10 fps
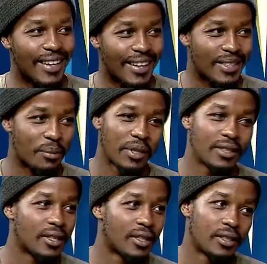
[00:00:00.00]
Yeah, it's a
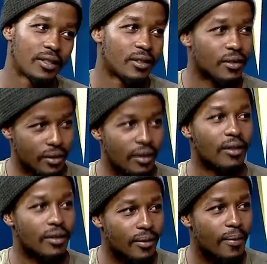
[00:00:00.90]
bit sketchy. Mm. Yeah.